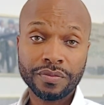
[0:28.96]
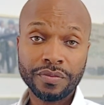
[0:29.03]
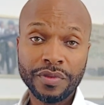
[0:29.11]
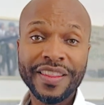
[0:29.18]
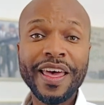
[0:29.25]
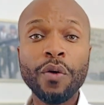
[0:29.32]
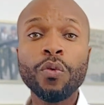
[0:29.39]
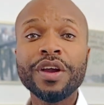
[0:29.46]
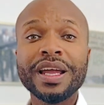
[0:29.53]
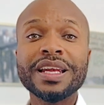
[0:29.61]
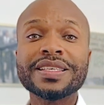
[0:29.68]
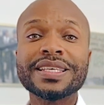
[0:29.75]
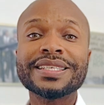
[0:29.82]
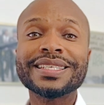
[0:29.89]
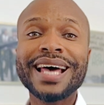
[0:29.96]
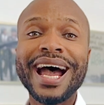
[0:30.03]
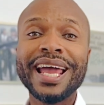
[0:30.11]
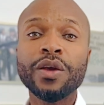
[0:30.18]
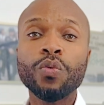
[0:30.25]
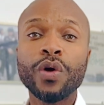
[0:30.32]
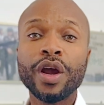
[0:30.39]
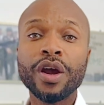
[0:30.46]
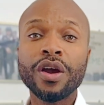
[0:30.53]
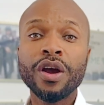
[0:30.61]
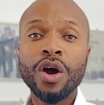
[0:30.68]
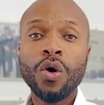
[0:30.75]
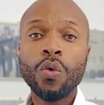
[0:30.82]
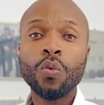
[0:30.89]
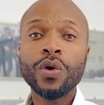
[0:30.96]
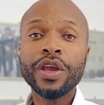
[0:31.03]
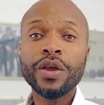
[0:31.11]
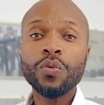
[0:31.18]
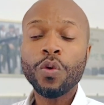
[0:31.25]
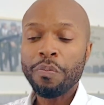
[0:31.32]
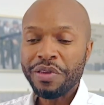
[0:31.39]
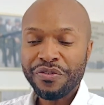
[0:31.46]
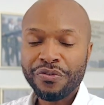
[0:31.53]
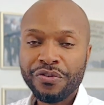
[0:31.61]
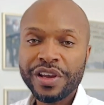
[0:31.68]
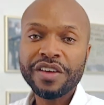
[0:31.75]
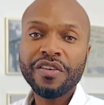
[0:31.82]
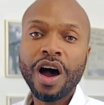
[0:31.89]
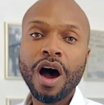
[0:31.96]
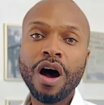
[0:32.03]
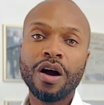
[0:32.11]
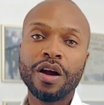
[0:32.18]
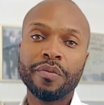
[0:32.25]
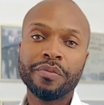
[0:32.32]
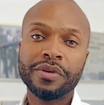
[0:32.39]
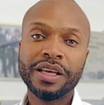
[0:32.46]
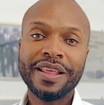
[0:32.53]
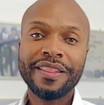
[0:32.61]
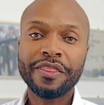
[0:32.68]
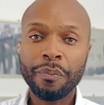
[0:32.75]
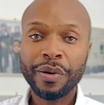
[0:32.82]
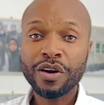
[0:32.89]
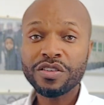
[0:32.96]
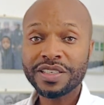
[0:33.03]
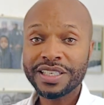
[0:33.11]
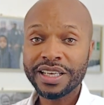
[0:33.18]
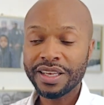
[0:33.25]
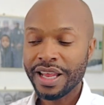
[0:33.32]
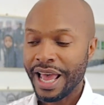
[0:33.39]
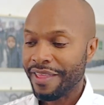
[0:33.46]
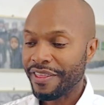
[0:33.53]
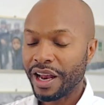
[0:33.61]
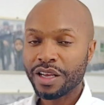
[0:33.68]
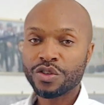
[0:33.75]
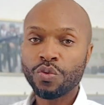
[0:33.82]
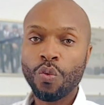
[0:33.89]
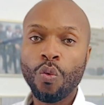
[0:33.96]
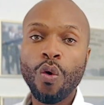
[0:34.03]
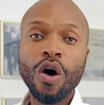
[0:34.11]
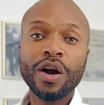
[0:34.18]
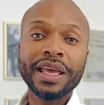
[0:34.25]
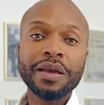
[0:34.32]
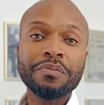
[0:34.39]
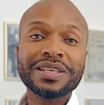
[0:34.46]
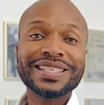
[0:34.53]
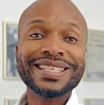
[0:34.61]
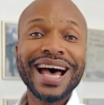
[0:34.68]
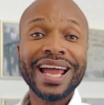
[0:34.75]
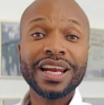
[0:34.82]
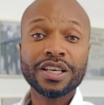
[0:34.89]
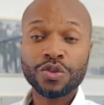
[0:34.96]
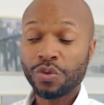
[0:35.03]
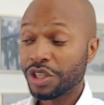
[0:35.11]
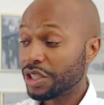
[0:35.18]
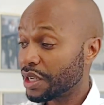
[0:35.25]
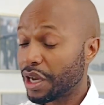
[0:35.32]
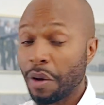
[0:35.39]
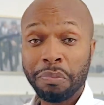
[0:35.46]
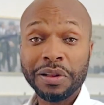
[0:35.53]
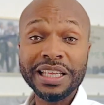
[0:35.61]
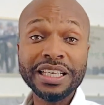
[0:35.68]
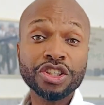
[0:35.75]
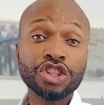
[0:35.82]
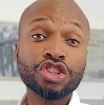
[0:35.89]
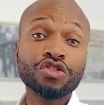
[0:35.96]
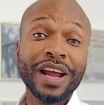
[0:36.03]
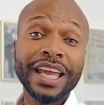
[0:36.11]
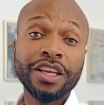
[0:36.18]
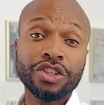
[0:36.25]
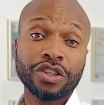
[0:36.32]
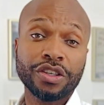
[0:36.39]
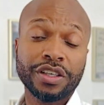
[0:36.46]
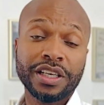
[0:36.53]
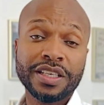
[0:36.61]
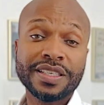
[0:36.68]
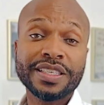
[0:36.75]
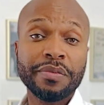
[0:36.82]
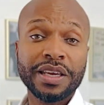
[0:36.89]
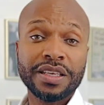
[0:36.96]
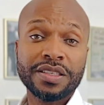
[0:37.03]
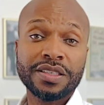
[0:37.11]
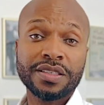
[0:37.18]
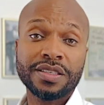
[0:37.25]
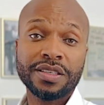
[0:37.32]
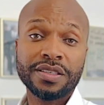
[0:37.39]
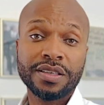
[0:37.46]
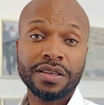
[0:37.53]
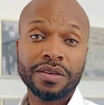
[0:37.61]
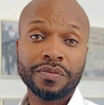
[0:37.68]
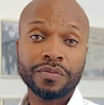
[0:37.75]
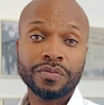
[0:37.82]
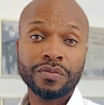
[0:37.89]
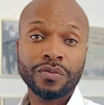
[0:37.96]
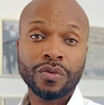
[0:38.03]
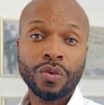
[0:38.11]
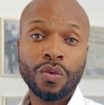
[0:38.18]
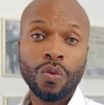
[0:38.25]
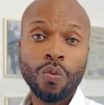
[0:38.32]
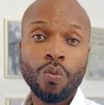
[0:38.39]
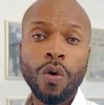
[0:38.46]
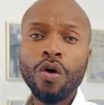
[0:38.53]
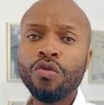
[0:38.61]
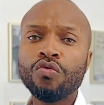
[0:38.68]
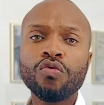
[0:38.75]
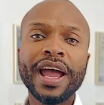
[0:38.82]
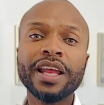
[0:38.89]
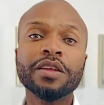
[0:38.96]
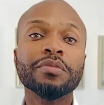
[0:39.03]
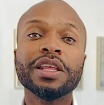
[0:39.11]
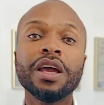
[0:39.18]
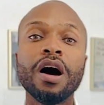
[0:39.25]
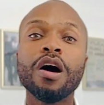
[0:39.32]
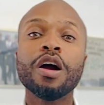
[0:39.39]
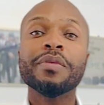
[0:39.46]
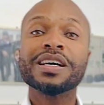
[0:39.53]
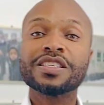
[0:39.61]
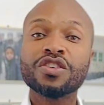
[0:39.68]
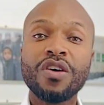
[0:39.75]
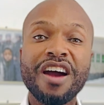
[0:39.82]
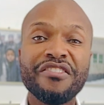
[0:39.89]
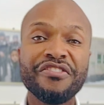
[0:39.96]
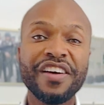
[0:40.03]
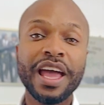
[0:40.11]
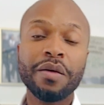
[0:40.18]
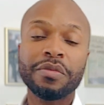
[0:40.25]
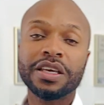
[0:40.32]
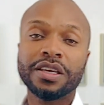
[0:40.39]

that we're in a society where we will be free of harm. That the person that is walking beside us, which is a complete stranger in some instances, won't randomly harm us or our family.